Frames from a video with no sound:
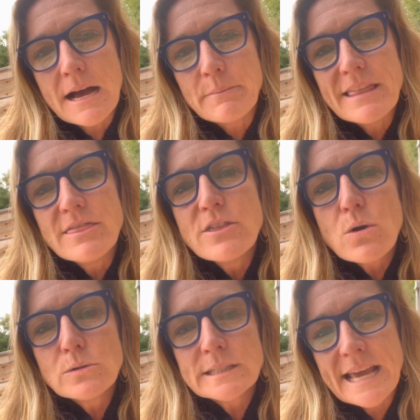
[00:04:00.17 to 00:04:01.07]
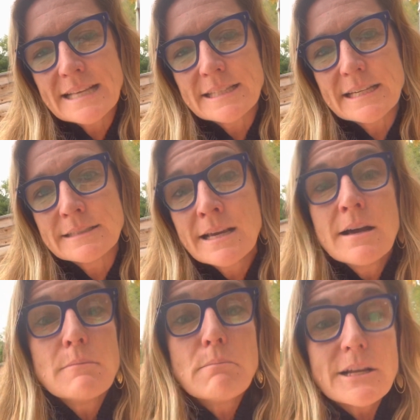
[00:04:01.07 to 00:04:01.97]
in those cases,
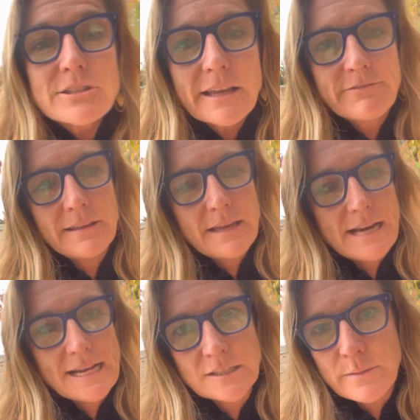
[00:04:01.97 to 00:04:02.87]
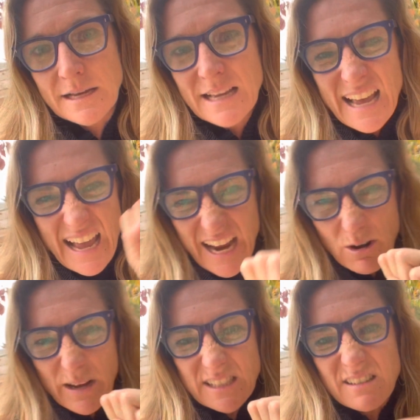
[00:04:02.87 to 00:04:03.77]
much like feline asthma,
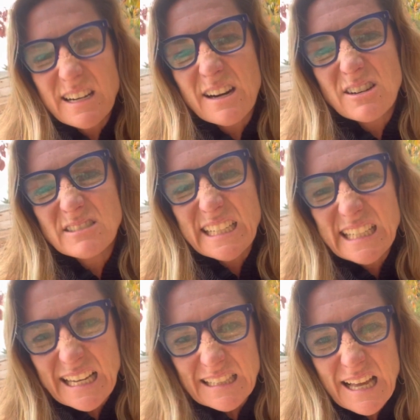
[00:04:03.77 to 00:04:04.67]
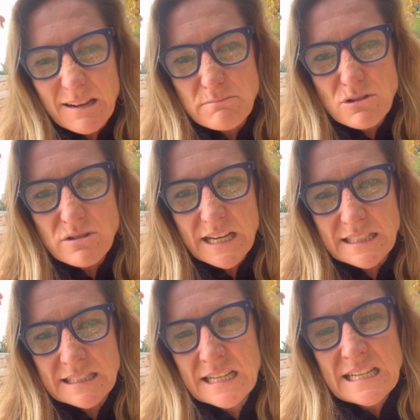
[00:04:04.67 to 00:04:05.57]
airways are narrowed. They get a lot of
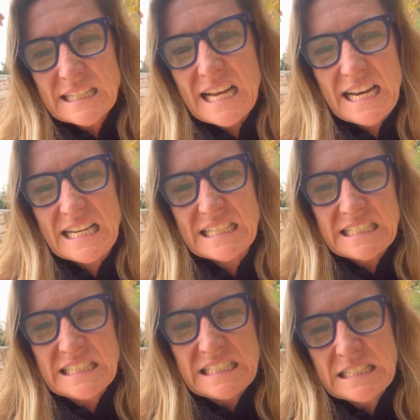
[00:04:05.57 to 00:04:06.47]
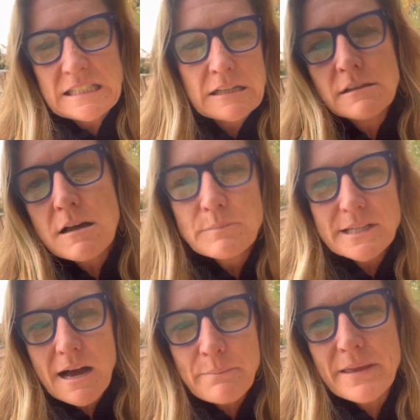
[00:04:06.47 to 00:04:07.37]
mucus kind of glumped
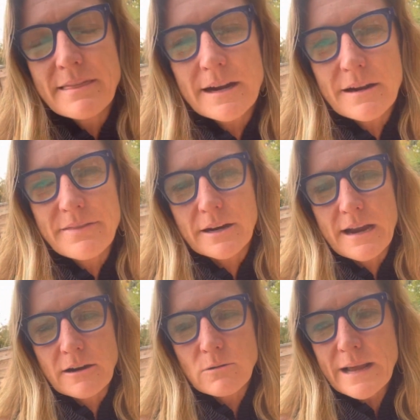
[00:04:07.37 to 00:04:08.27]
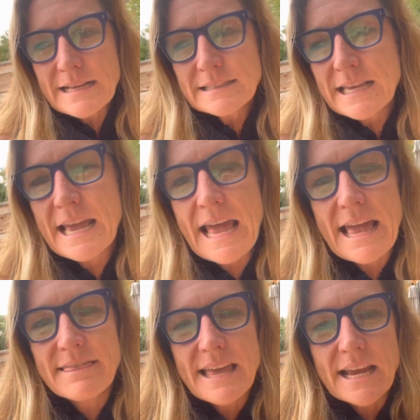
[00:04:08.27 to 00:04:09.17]
up in their airways,
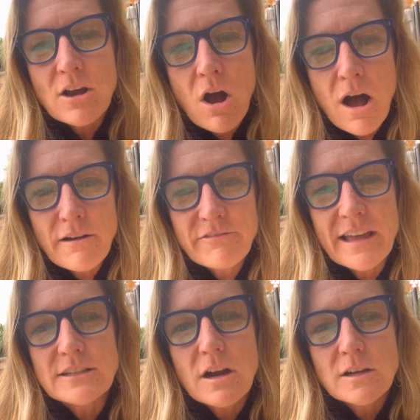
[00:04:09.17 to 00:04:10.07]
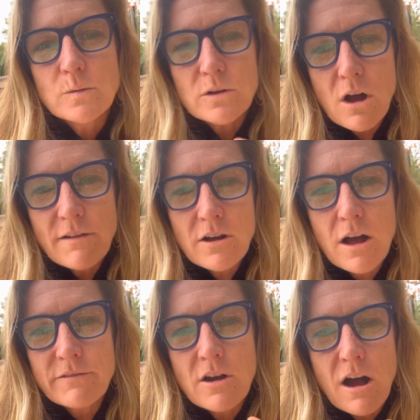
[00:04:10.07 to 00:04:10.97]
and they cough, and dogs will cough,
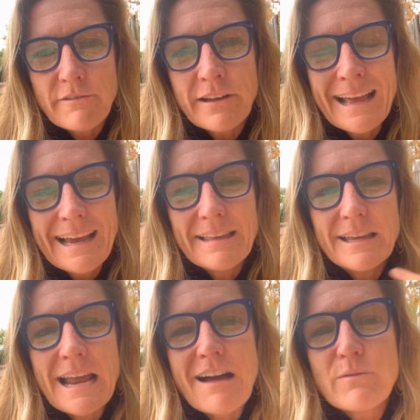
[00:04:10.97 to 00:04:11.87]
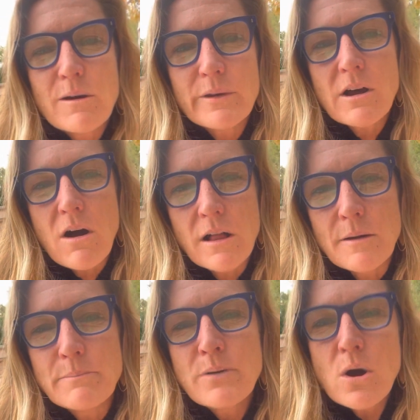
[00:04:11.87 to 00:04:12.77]
cough, cough, and then have what we call a
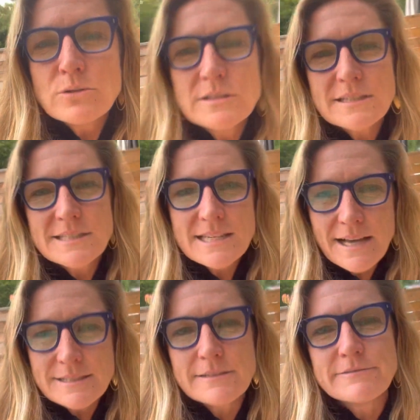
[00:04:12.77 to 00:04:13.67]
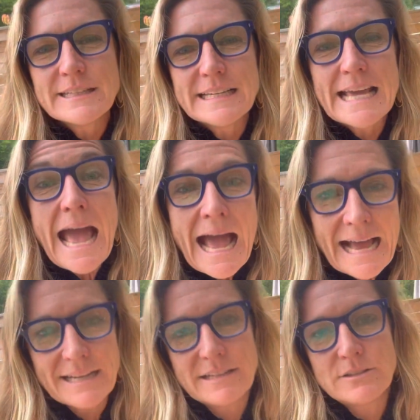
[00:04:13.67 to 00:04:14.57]
post-tussive
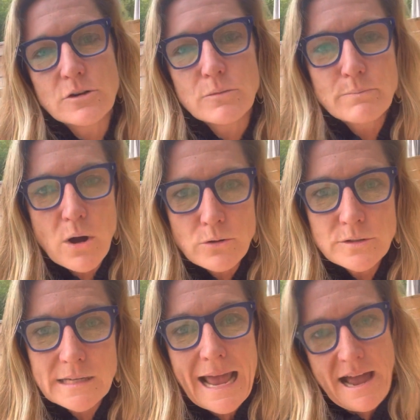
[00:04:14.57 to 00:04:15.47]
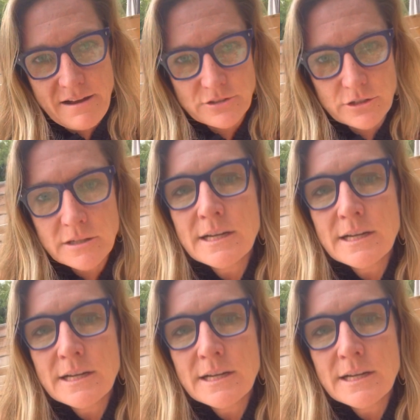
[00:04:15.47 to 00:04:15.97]
gag. So post, after,